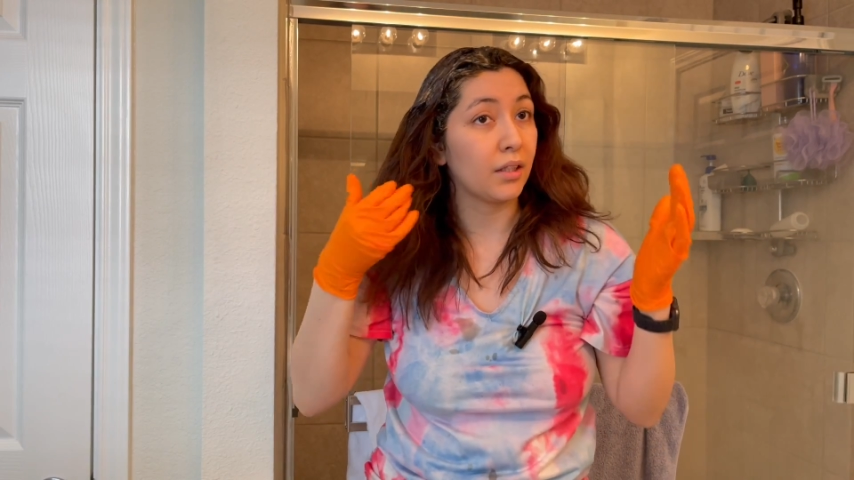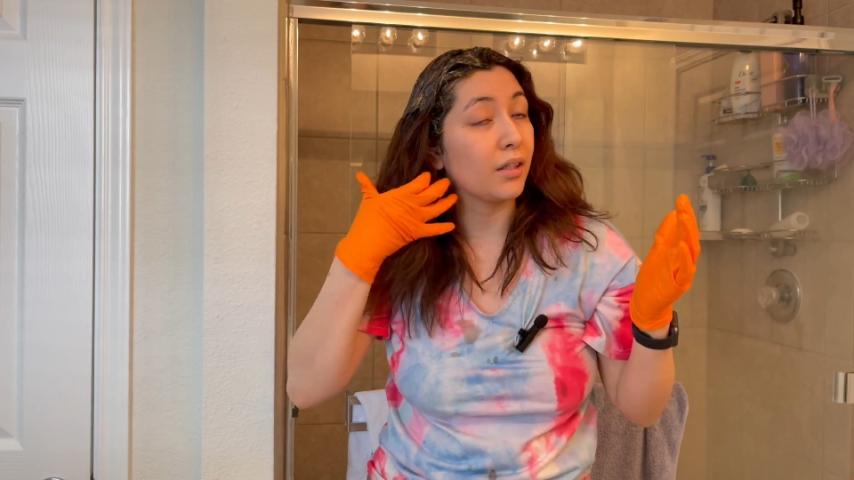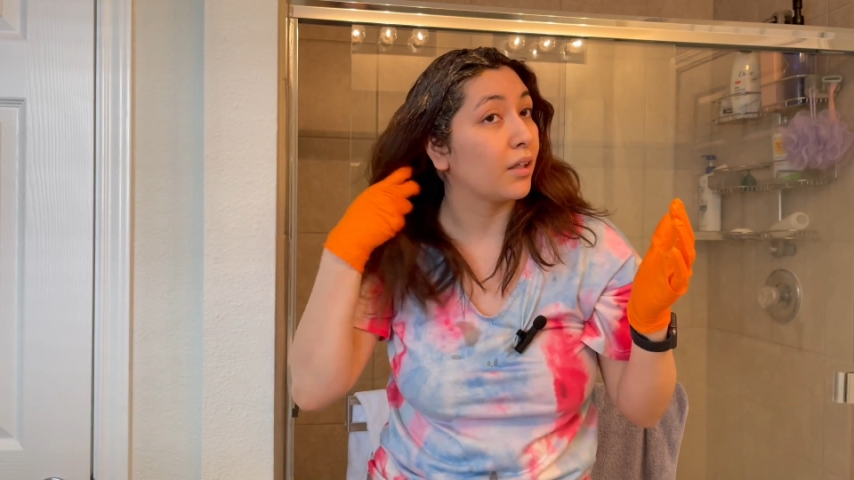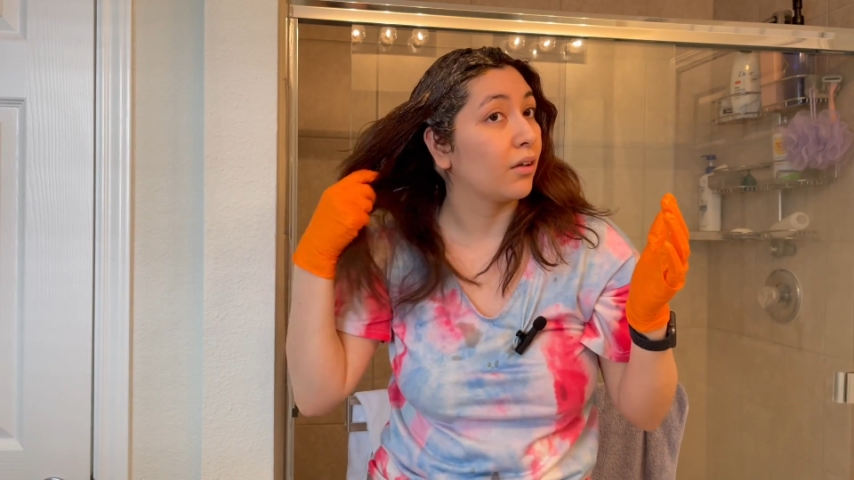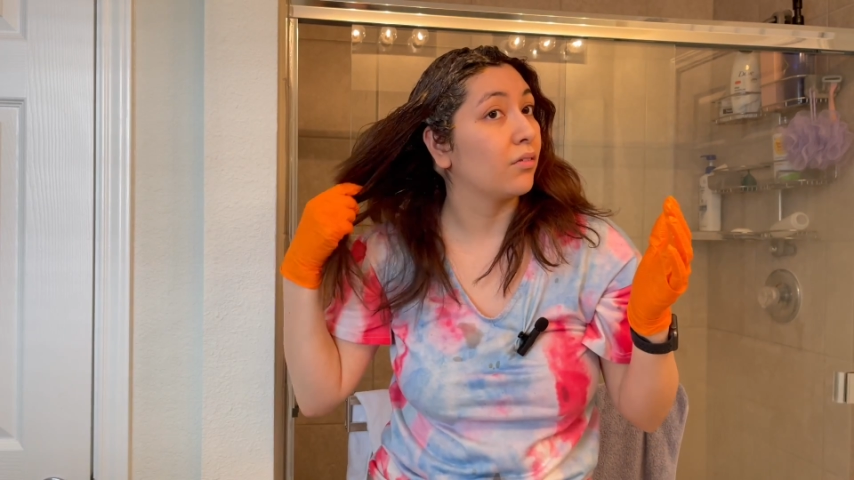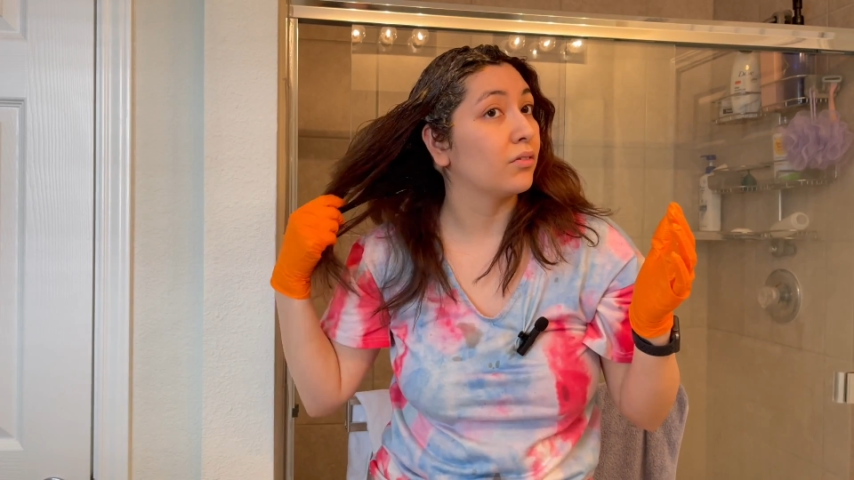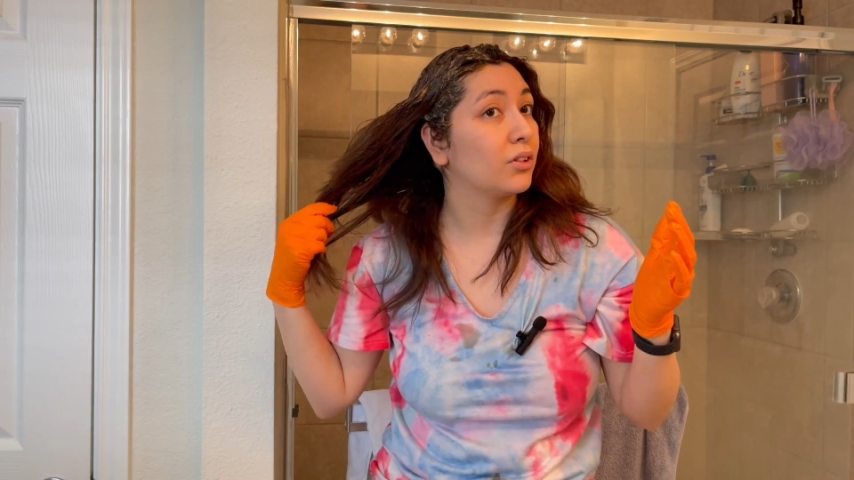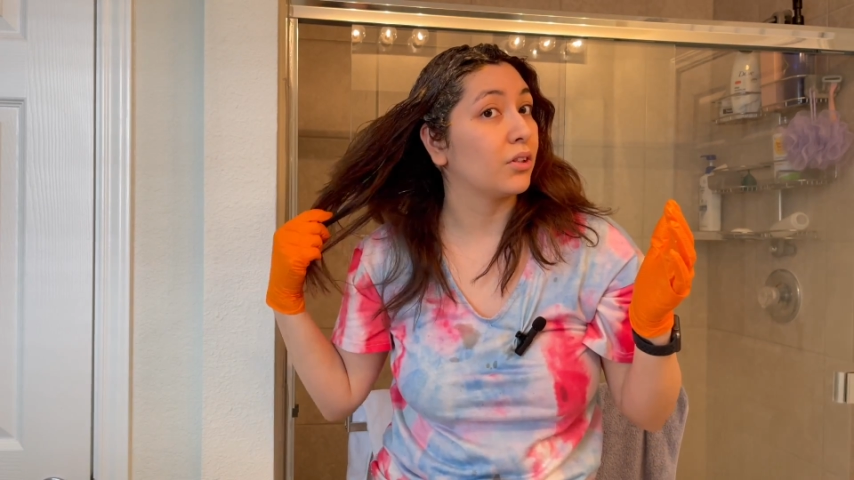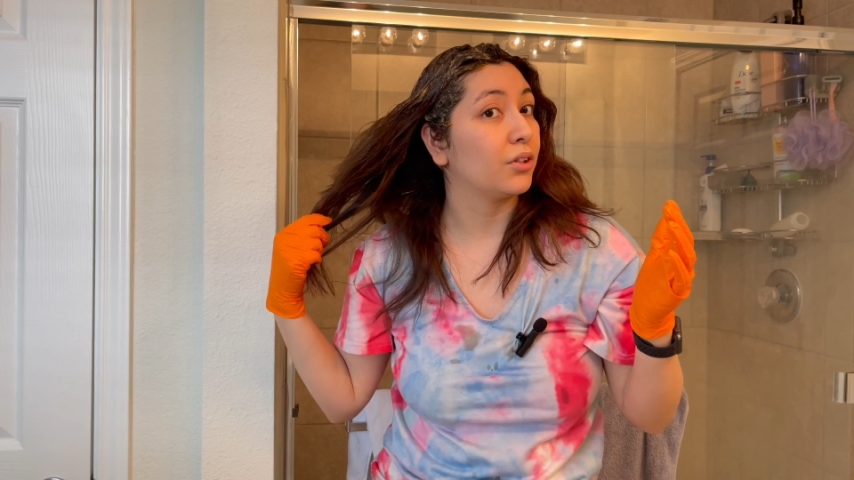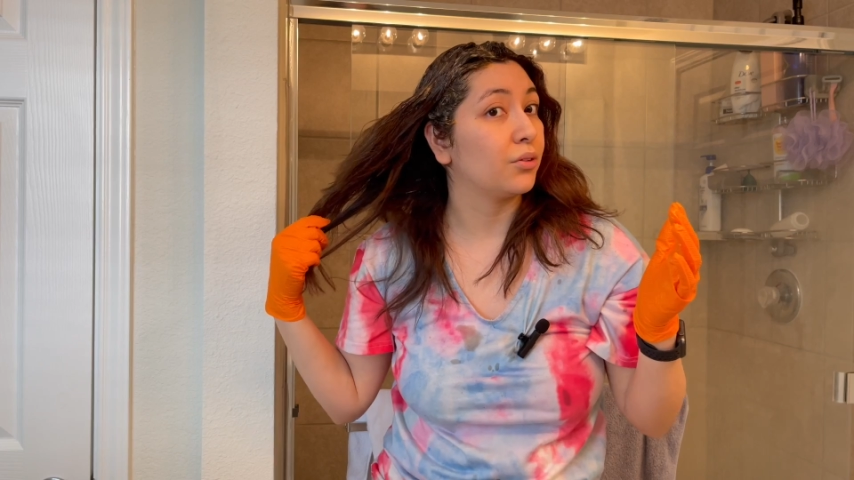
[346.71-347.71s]
and then I'll
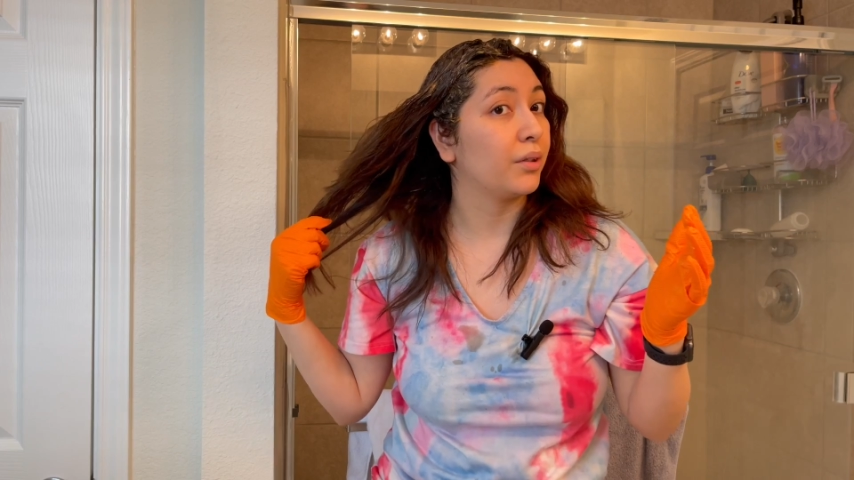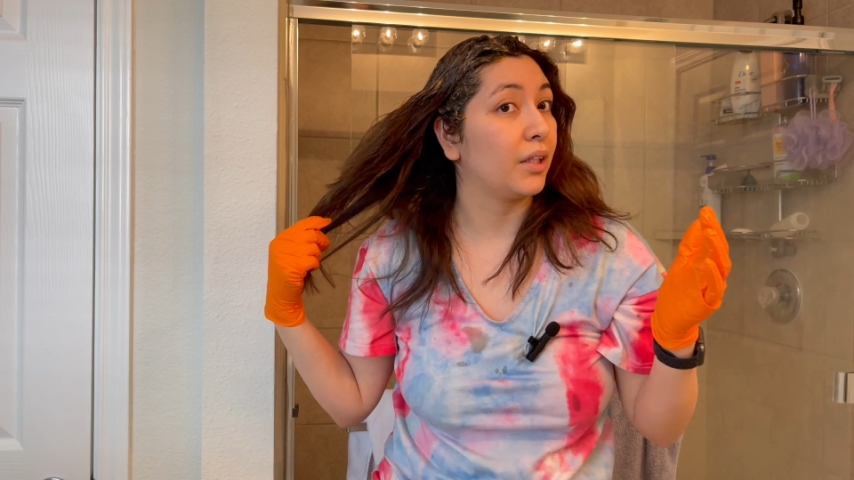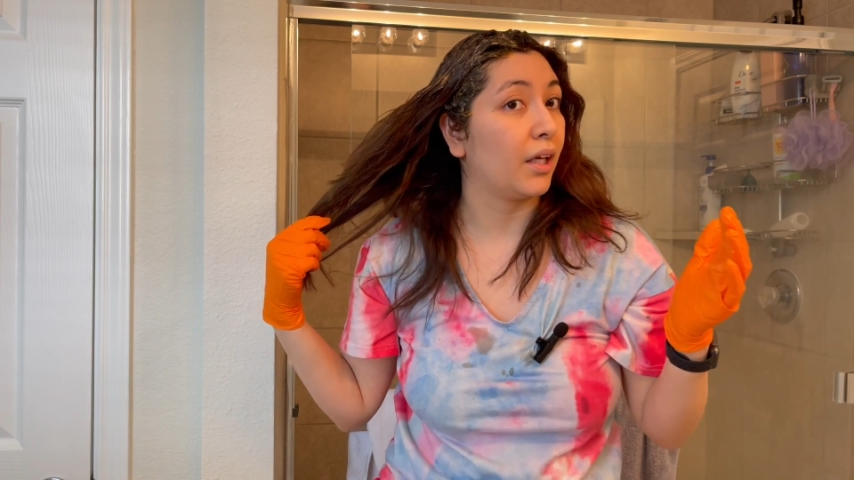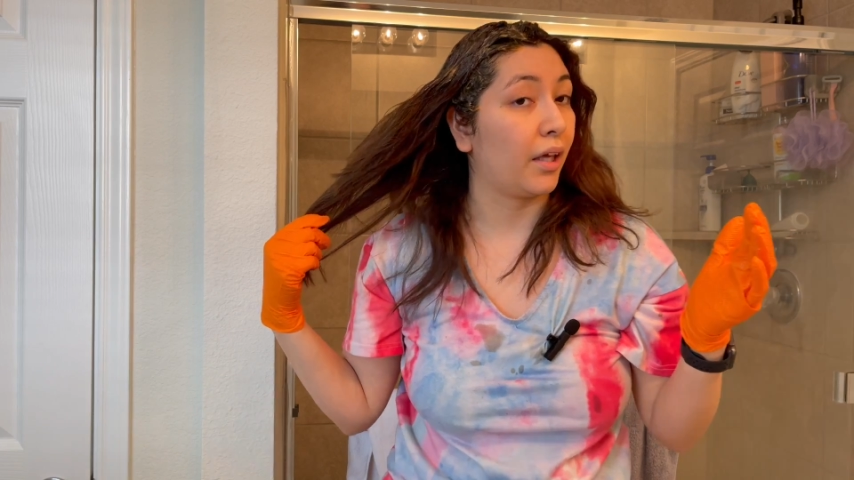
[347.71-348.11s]
start doing the